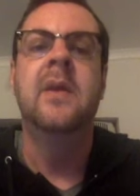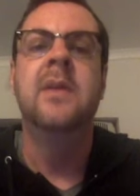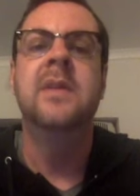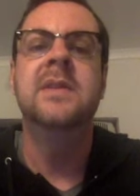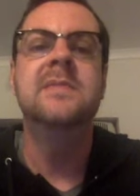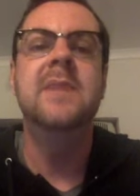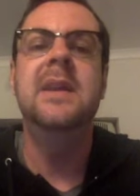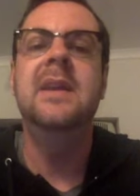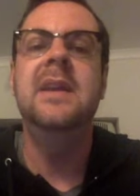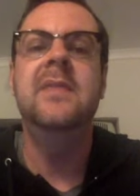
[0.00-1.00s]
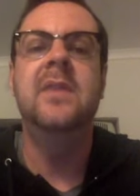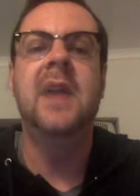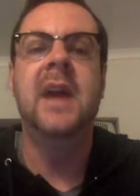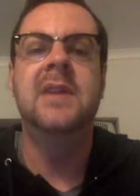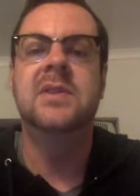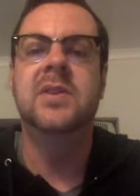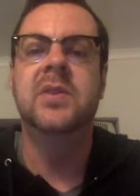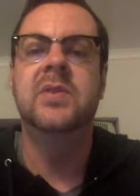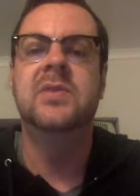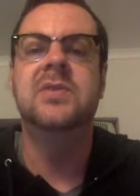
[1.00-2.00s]
This medieval
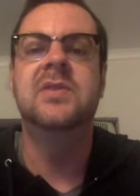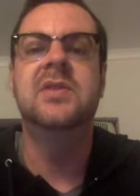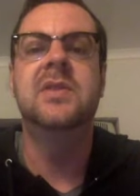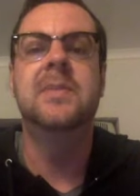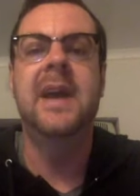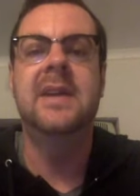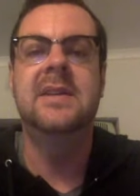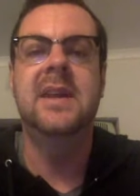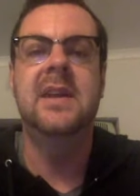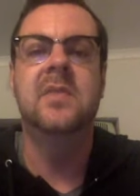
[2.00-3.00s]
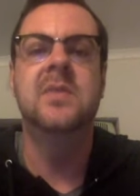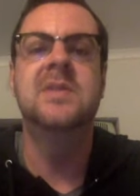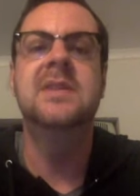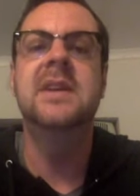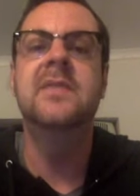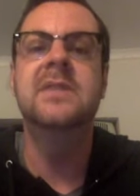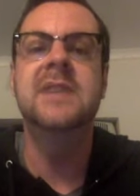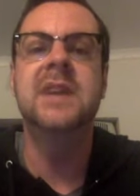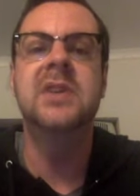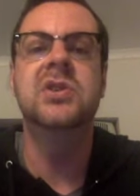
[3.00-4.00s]
antidote to the Black Death was an
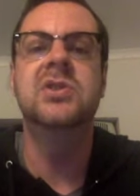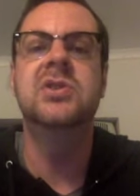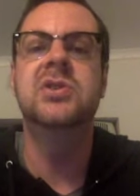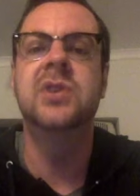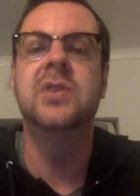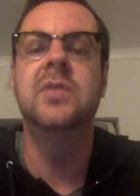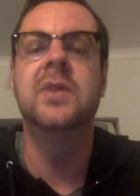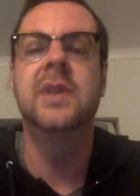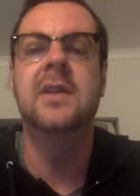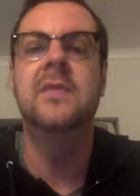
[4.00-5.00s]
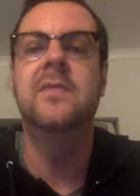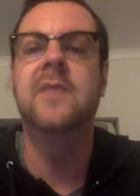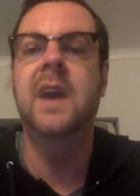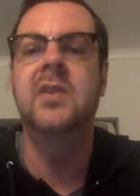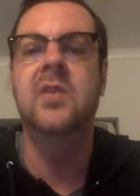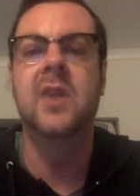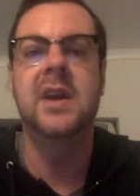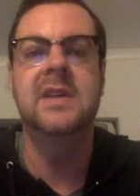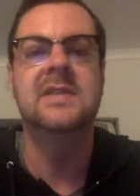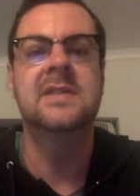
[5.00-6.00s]
invitation to turn within and find
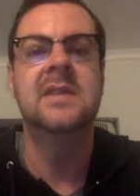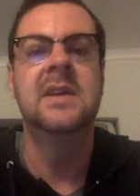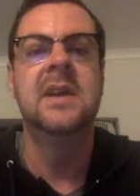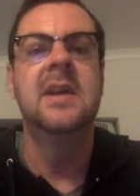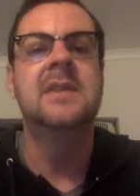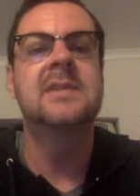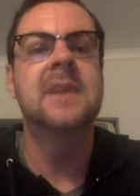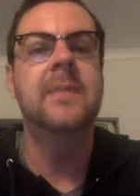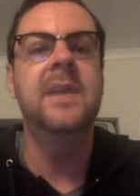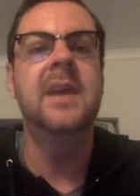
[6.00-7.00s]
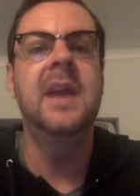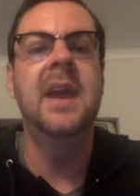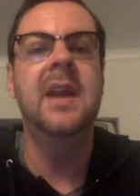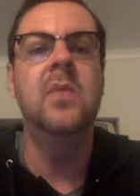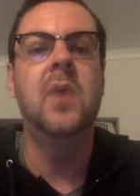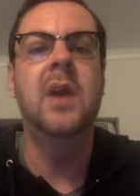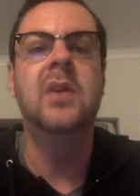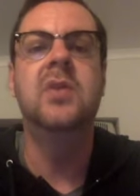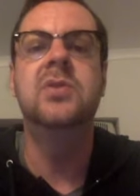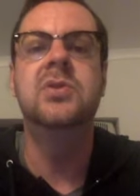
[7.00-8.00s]
Christ, something anyone
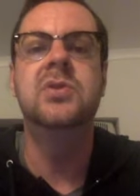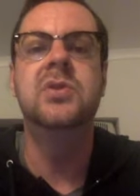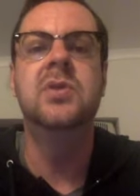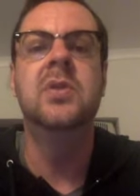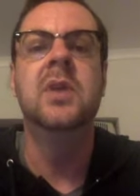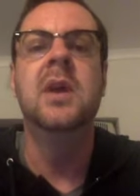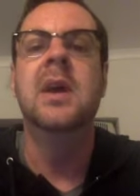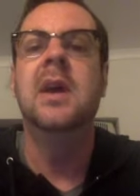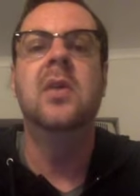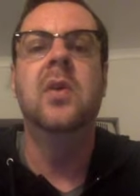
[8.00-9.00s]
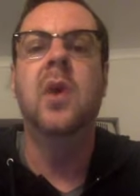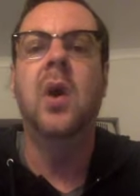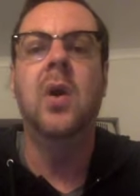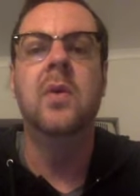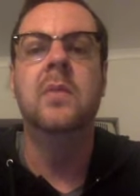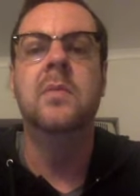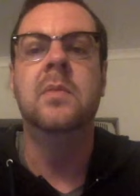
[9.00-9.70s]
could do in her home.